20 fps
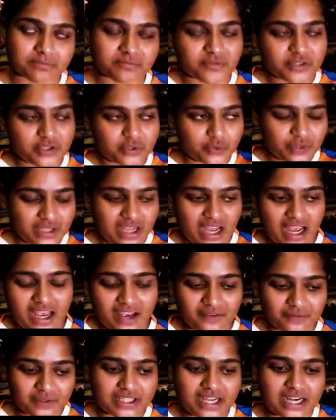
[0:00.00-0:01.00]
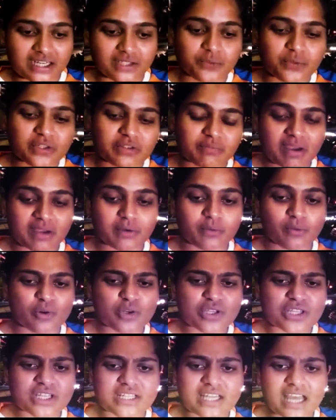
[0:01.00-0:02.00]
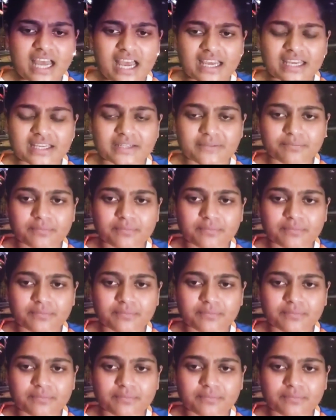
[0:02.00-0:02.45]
which I have decided with my coach, and I